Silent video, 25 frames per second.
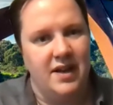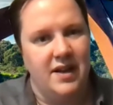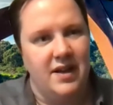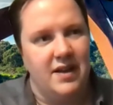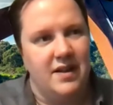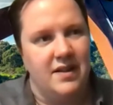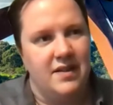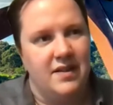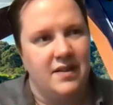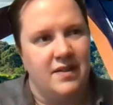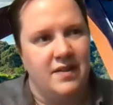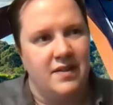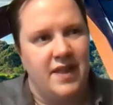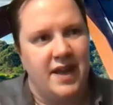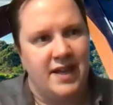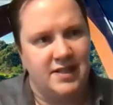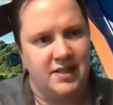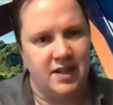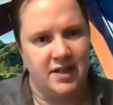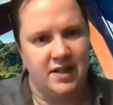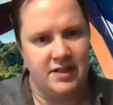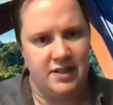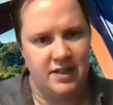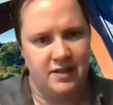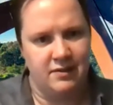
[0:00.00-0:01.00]
that
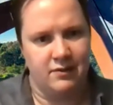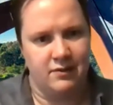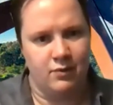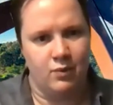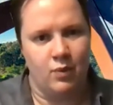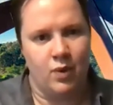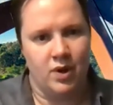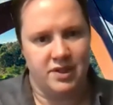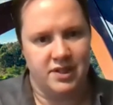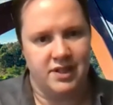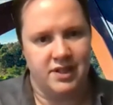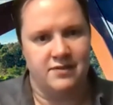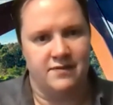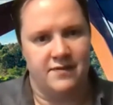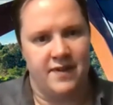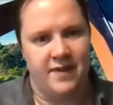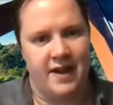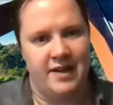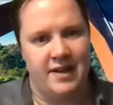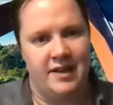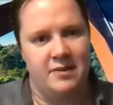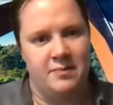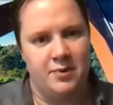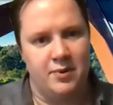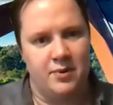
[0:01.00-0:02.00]
idea of what is
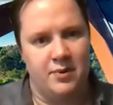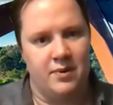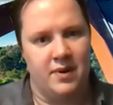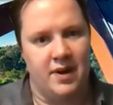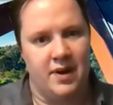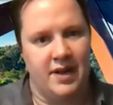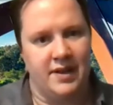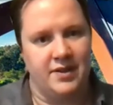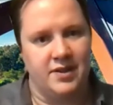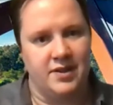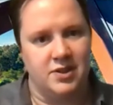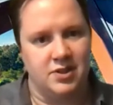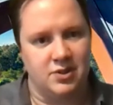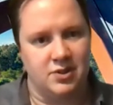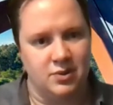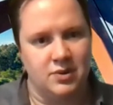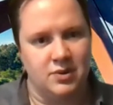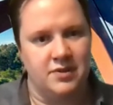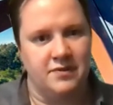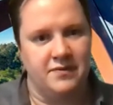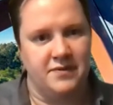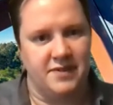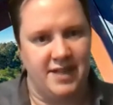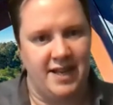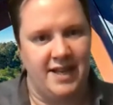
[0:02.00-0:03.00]
valuable, and the sort
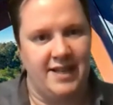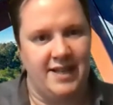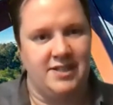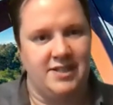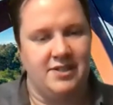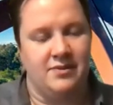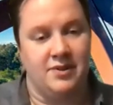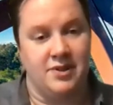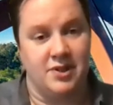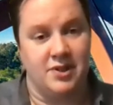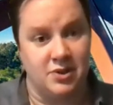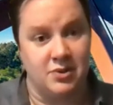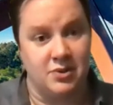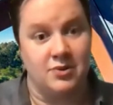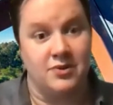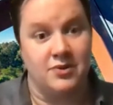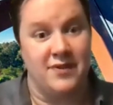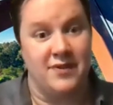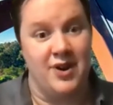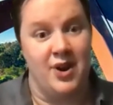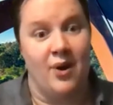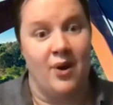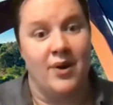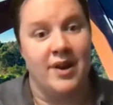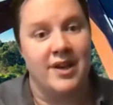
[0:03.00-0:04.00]
of data and the sort of
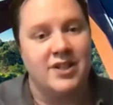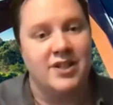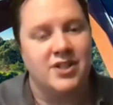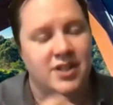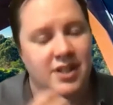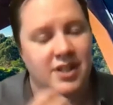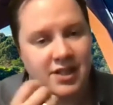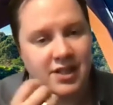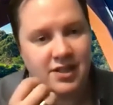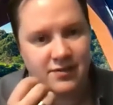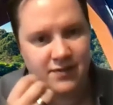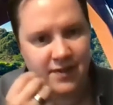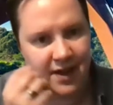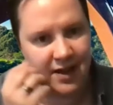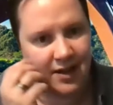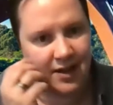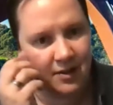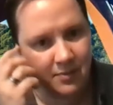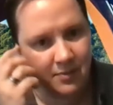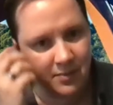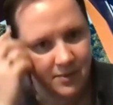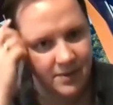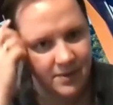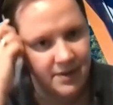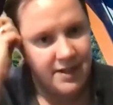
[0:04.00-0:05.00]
knowledge that is
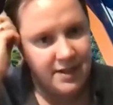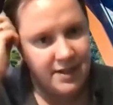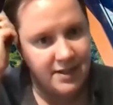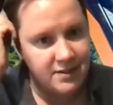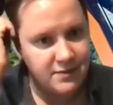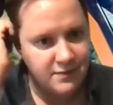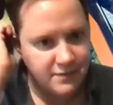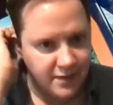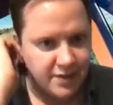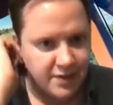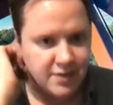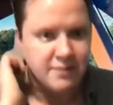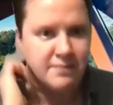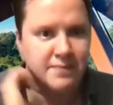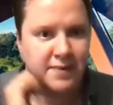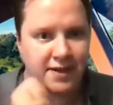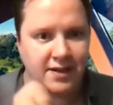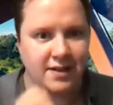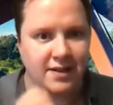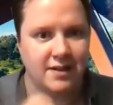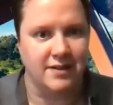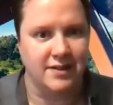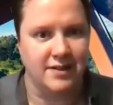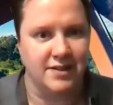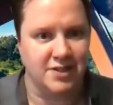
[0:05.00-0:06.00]
valuable is
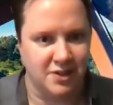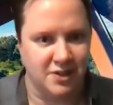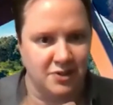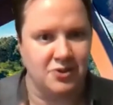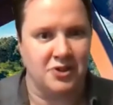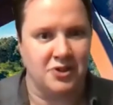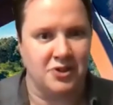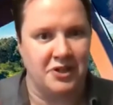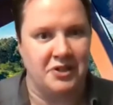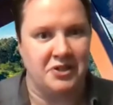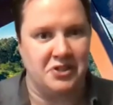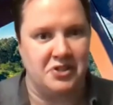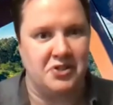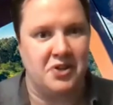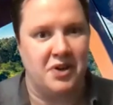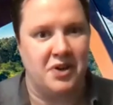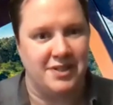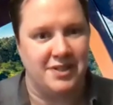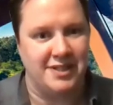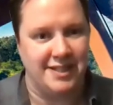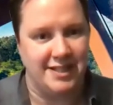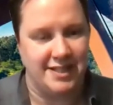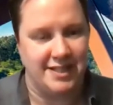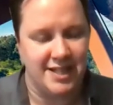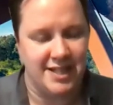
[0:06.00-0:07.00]
fundamentally socially
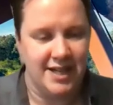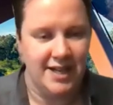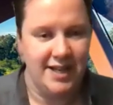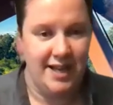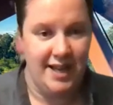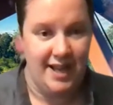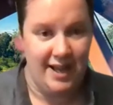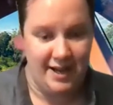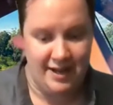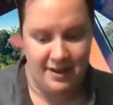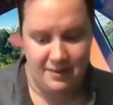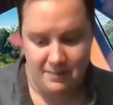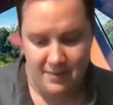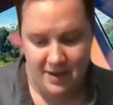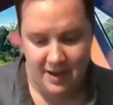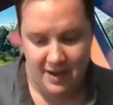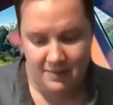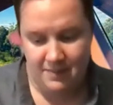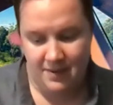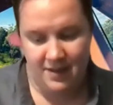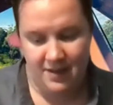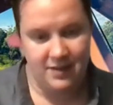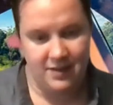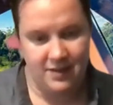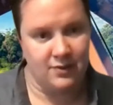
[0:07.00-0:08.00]
constructed. And it may
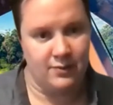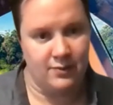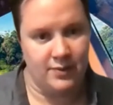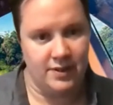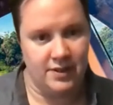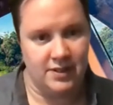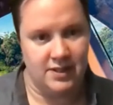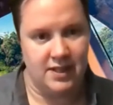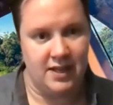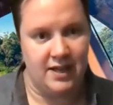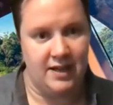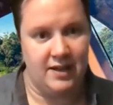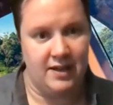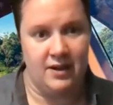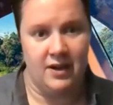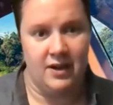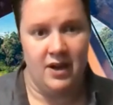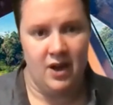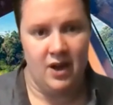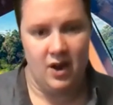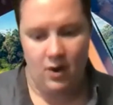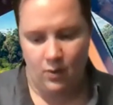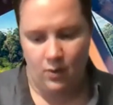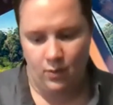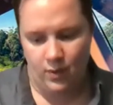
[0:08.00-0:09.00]
be that we say
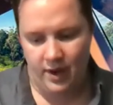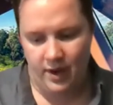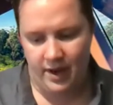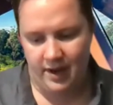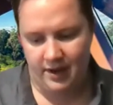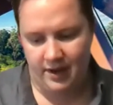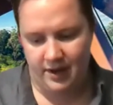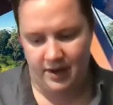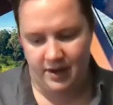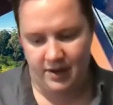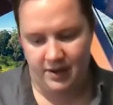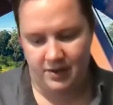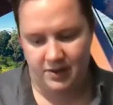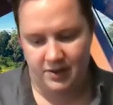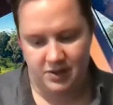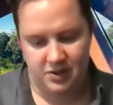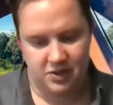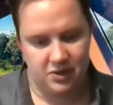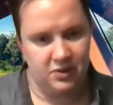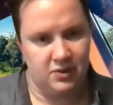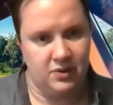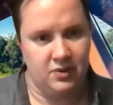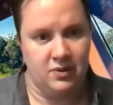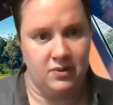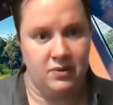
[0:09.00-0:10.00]
we are going
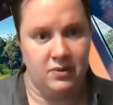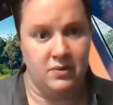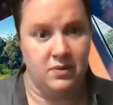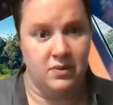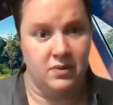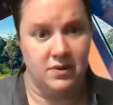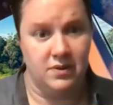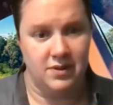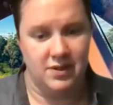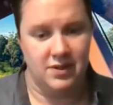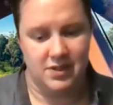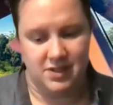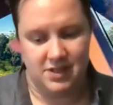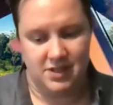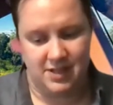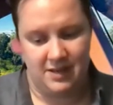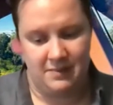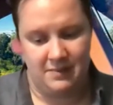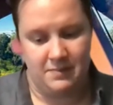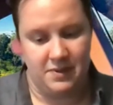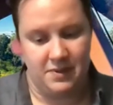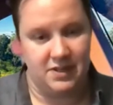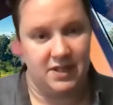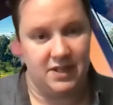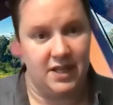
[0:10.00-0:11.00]
to see
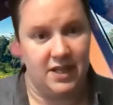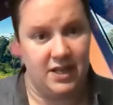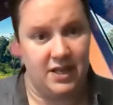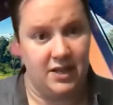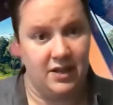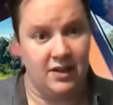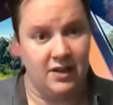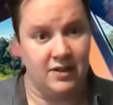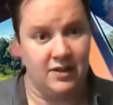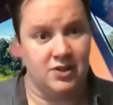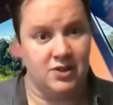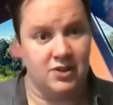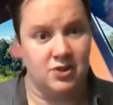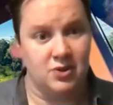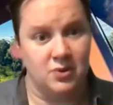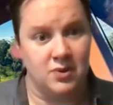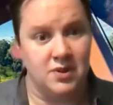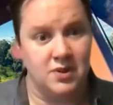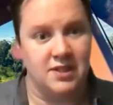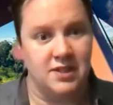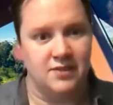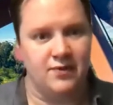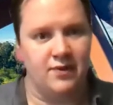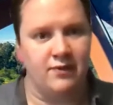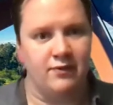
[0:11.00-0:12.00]
particular
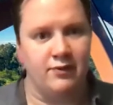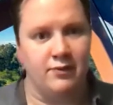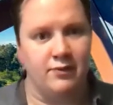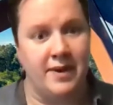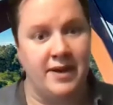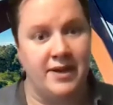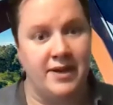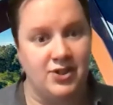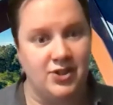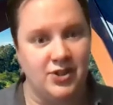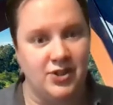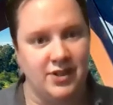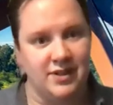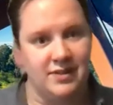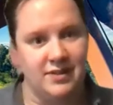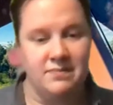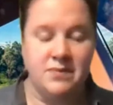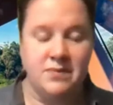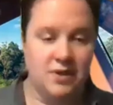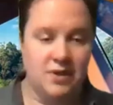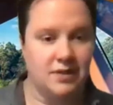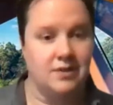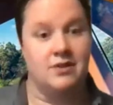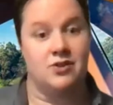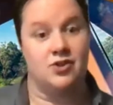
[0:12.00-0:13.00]
sources of information,
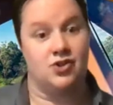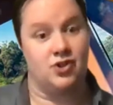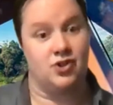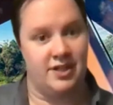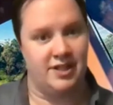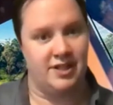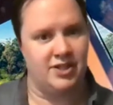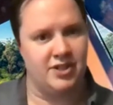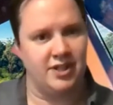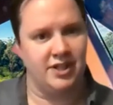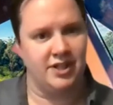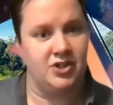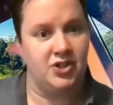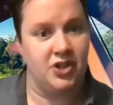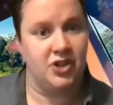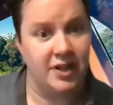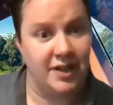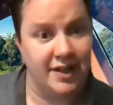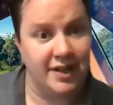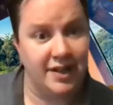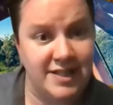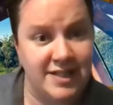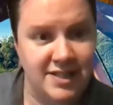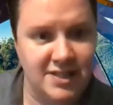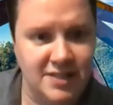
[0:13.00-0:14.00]
traditionally
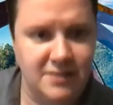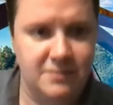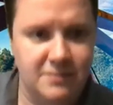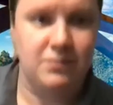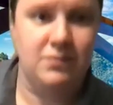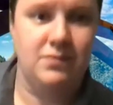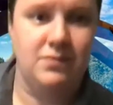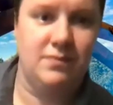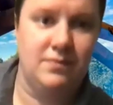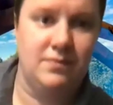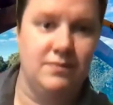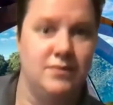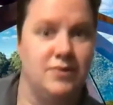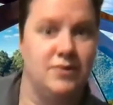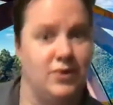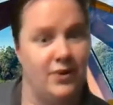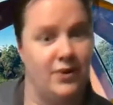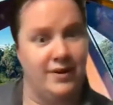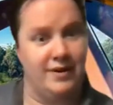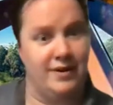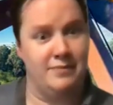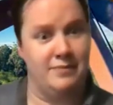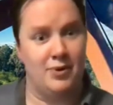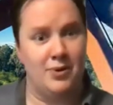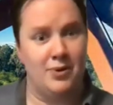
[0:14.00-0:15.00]
journalists, not
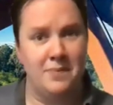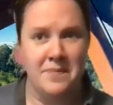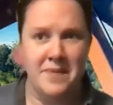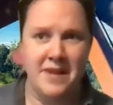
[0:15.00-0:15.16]
anymore,